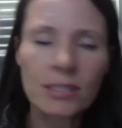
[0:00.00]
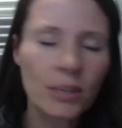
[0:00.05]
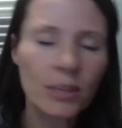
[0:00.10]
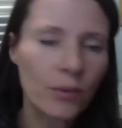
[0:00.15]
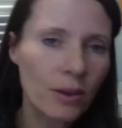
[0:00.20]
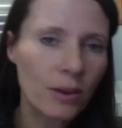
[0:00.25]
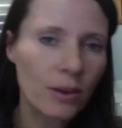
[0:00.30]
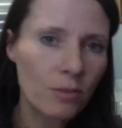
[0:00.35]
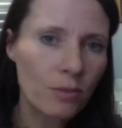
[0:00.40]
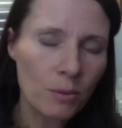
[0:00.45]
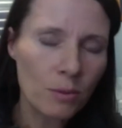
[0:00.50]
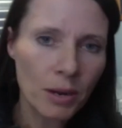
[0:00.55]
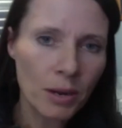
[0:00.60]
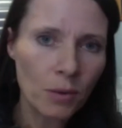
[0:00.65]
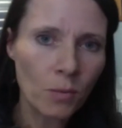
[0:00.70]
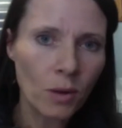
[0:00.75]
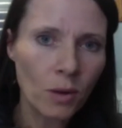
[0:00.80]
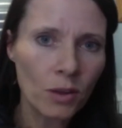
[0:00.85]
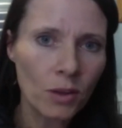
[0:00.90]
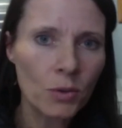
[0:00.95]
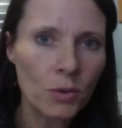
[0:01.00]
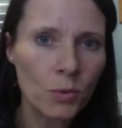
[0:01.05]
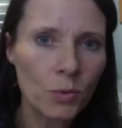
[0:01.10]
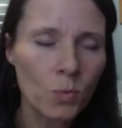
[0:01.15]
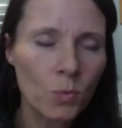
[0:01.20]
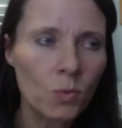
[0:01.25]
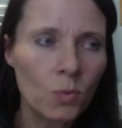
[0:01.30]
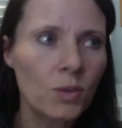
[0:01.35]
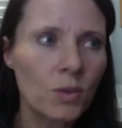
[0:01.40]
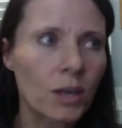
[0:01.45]
around for a minute while you
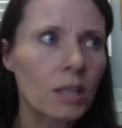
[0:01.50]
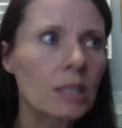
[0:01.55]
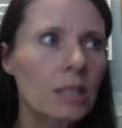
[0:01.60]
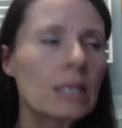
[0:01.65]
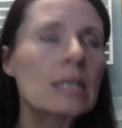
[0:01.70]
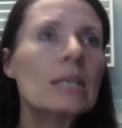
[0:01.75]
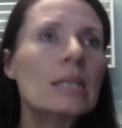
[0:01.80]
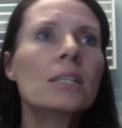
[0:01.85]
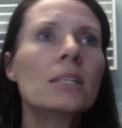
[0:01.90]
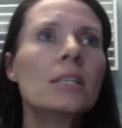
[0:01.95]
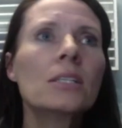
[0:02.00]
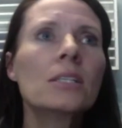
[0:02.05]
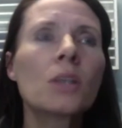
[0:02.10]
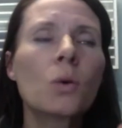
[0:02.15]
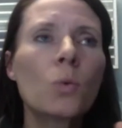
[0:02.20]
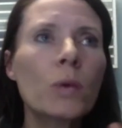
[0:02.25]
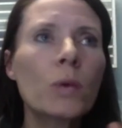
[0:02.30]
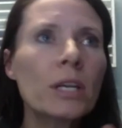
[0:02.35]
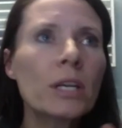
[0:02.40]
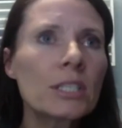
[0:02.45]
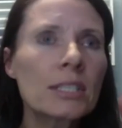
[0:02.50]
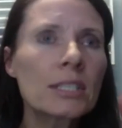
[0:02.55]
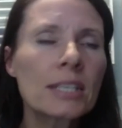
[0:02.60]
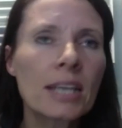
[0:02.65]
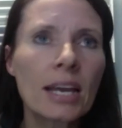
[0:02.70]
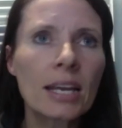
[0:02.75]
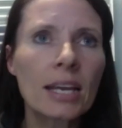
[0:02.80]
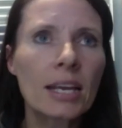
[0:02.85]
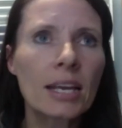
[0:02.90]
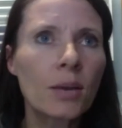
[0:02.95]
fuddle. So we just get
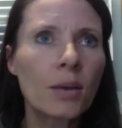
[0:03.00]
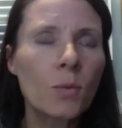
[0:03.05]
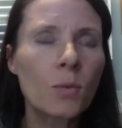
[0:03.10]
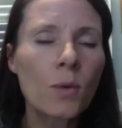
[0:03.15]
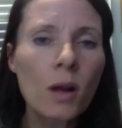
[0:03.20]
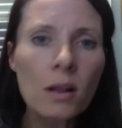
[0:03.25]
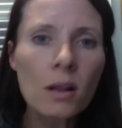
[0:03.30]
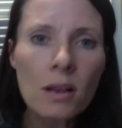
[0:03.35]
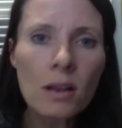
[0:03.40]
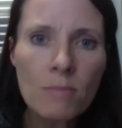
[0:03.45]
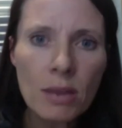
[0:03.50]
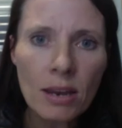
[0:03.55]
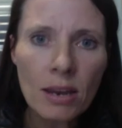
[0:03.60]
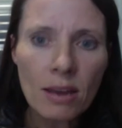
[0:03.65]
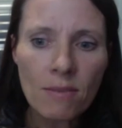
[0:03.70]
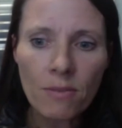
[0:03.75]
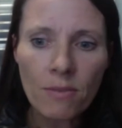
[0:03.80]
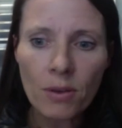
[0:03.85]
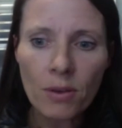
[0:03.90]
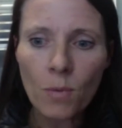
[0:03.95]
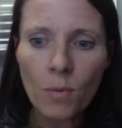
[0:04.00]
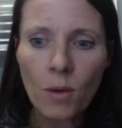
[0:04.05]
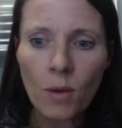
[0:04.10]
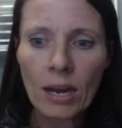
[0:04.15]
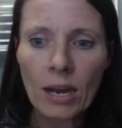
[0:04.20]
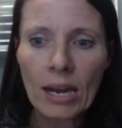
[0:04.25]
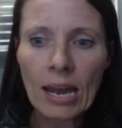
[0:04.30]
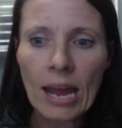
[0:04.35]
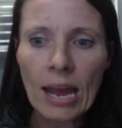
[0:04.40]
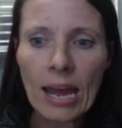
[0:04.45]
in, welcome in everyone,
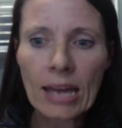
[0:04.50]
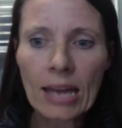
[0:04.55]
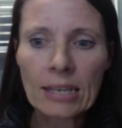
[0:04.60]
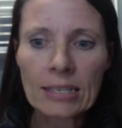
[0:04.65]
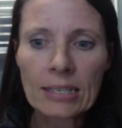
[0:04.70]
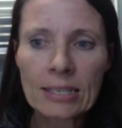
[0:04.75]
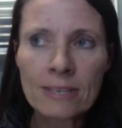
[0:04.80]
and